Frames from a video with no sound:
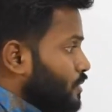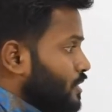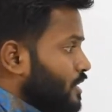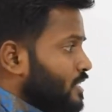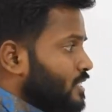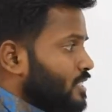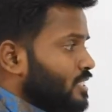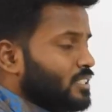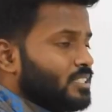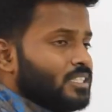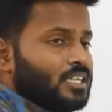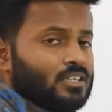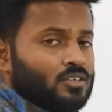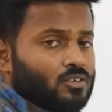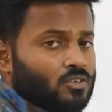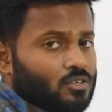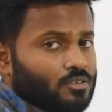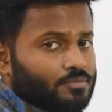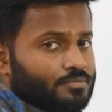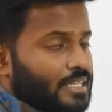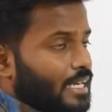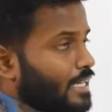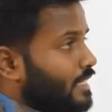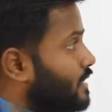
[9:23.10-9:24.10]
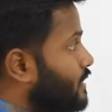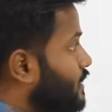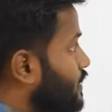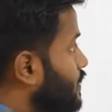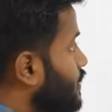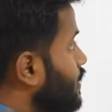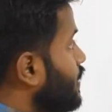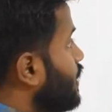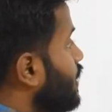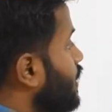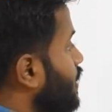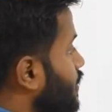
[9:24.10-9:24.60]
digit and all of that thing,
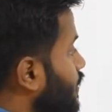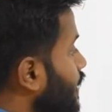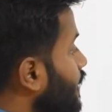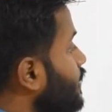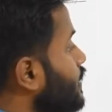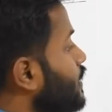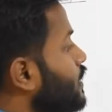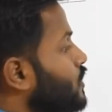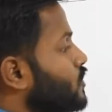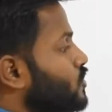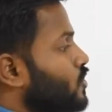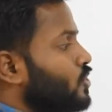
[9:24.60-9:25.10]
right?